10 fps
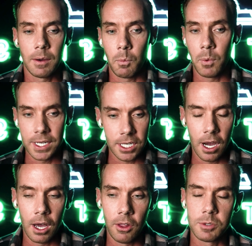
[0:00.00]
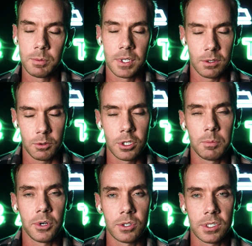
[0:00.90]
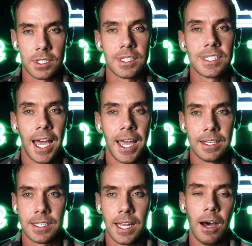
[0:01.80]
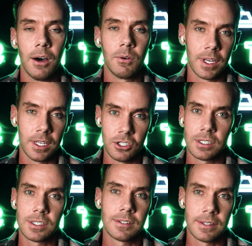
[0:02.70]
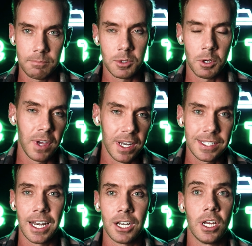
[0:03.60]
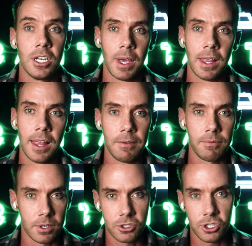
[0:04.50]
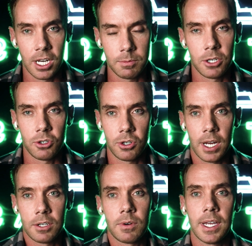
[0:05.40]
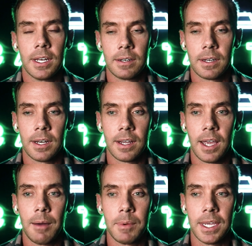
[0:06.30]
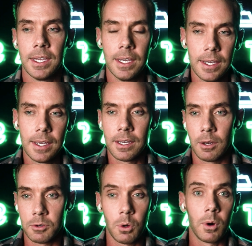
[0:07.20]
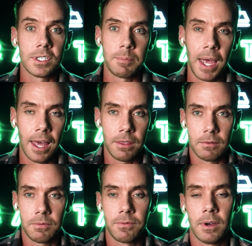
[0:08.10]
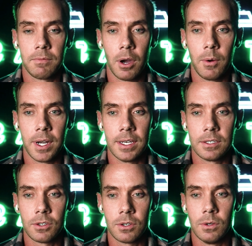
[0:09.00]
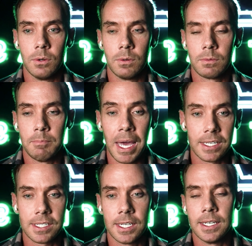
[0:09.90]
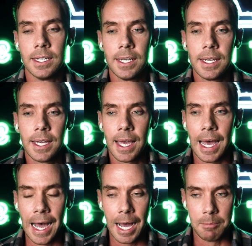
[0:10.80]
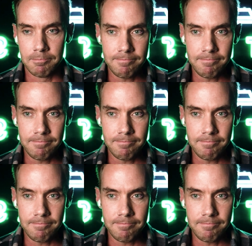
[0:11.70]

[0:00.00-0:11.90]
went to college because I was super interested in science now and just so fitness kind of changed my life and changed my trajectory and, and got me you know towards the path of of going into medicine. Um,